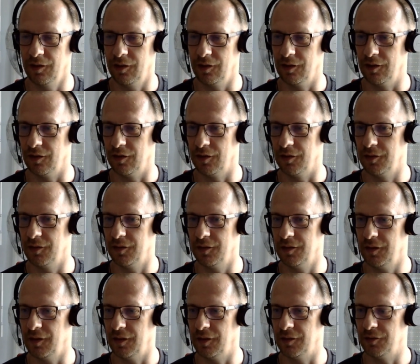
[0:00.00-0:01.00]

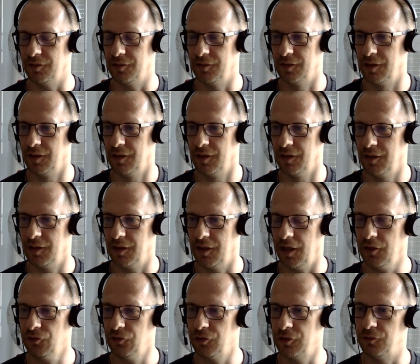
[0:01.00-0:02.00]
And
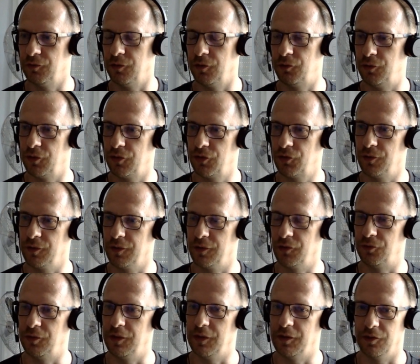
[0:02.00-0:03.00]
actually, the first thing
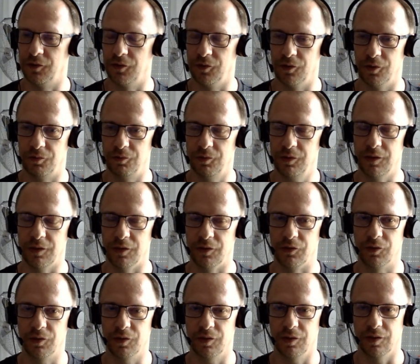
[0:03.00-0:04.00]
is related to the
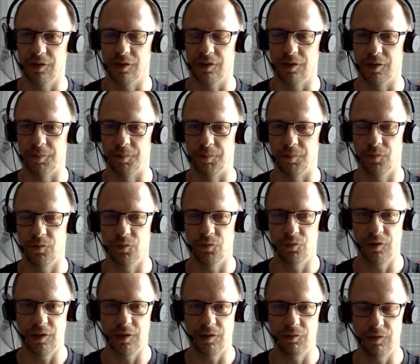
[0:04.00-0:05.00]
release.
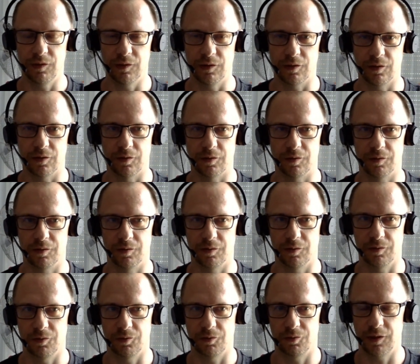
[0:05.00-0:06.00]
We will
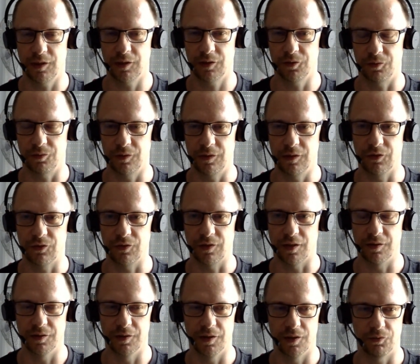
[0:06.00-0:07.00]
create a release
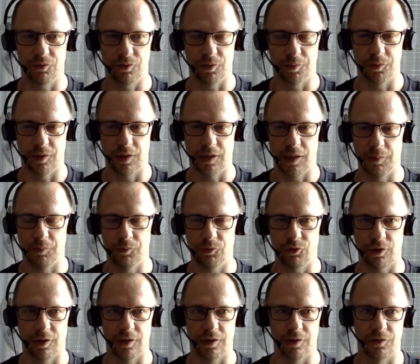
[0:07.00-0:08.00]
candidate from the Helm
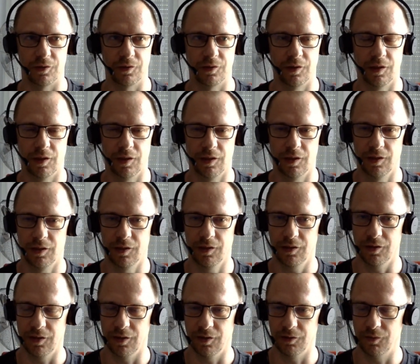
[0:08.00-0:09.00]
chart
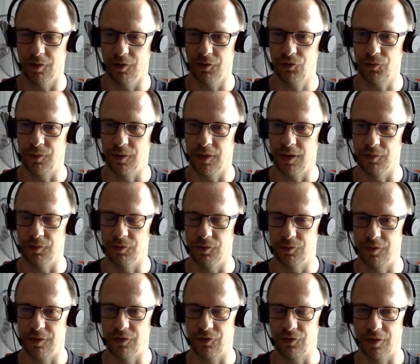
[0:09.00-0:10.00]
once we have a
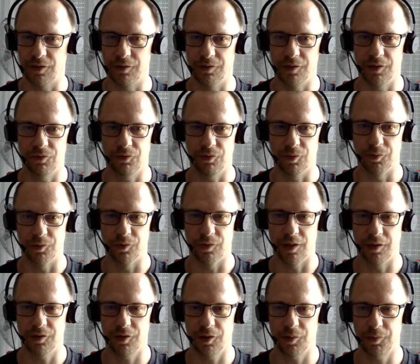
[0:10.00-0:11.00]
release candidate from
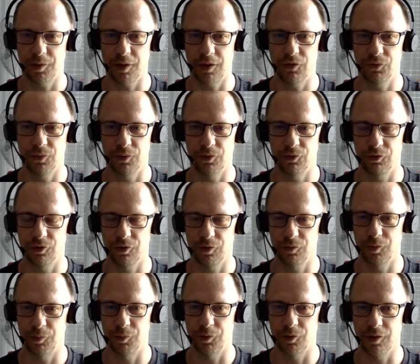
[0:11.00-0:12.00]
the enterprise version
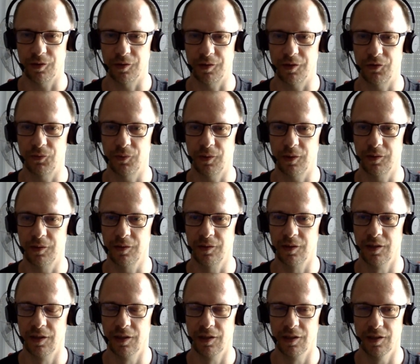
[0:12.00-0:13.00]
of the product as well,
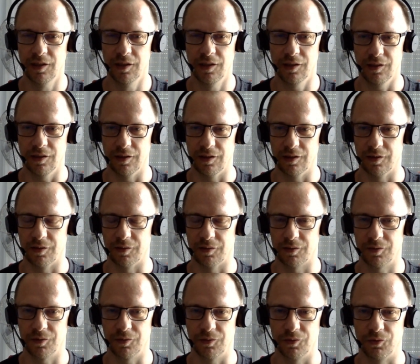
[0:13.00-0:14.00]

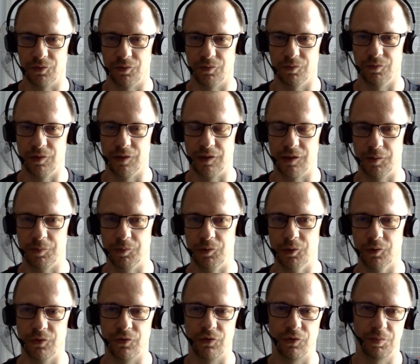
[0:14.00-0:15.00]
because we keep
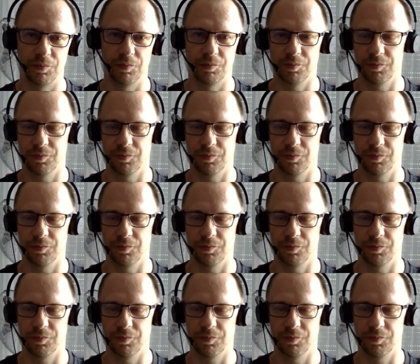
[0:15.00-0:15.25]
those